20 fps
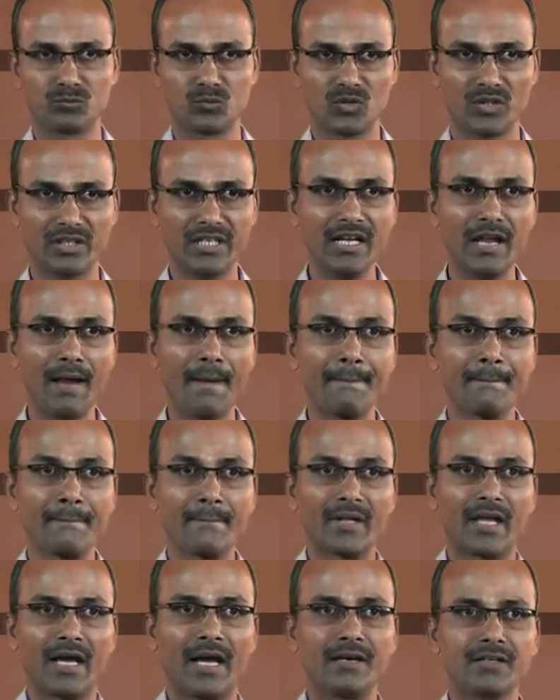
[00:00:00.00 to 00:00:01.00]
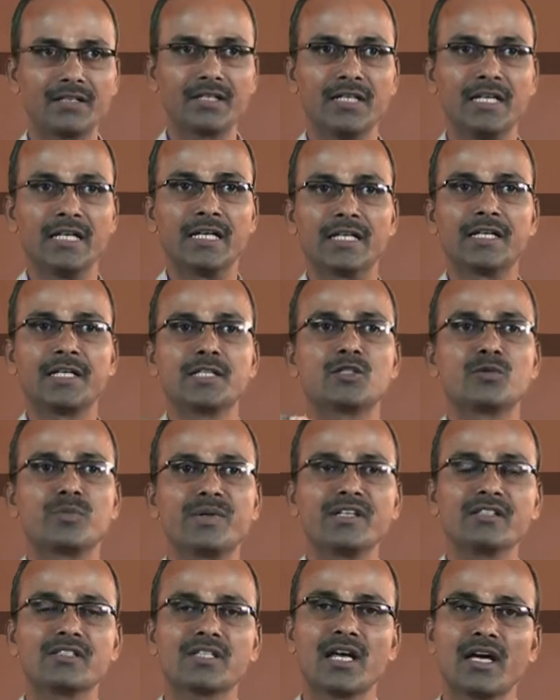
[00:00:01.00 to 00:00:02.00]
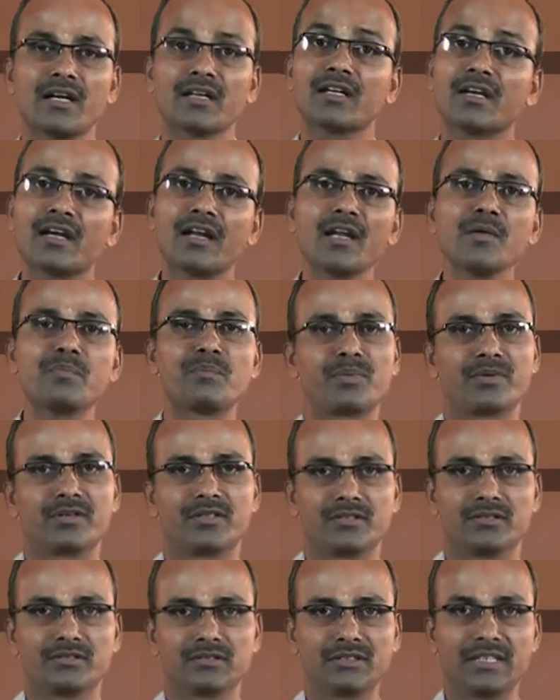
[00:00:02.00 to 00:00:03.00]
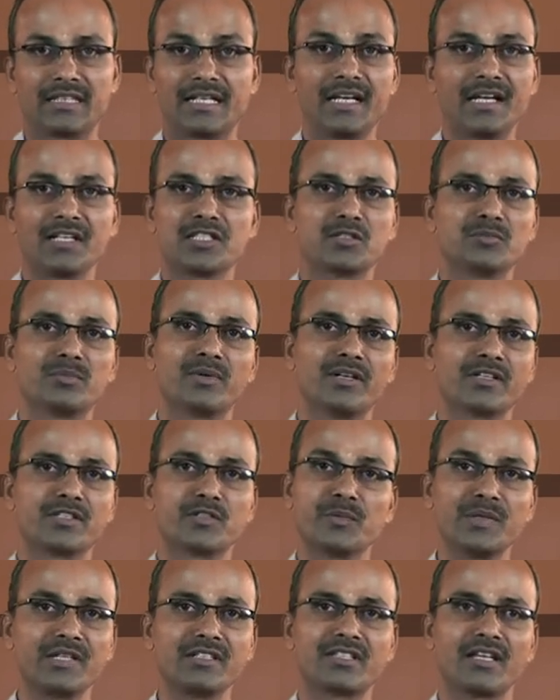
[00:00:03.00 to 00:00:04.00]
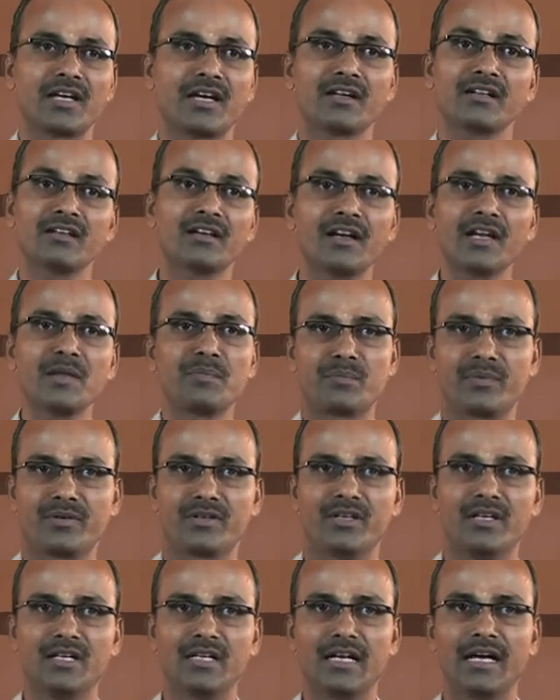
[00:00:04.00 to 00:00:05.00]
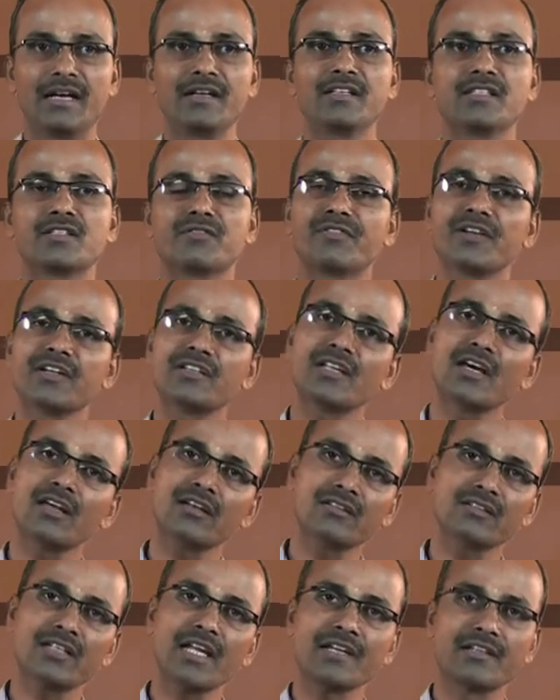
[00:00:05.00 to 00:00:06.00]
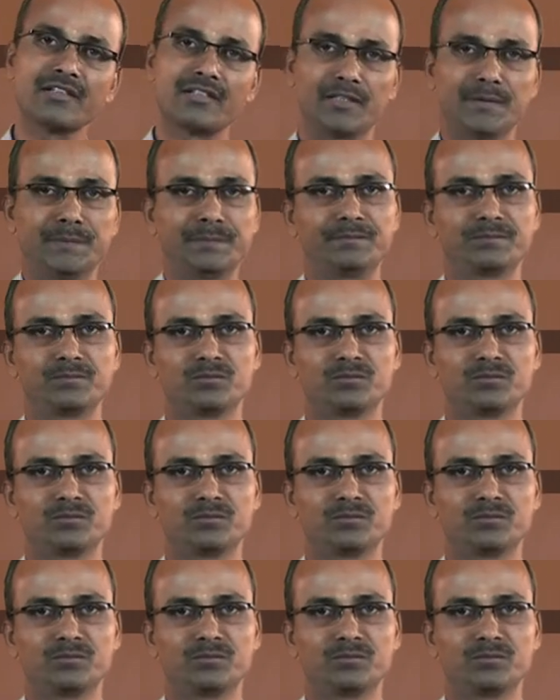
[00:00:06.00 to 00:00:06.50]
Okay, and his wings are clipped, the caged bird's wings are clipped, and his feet are tied.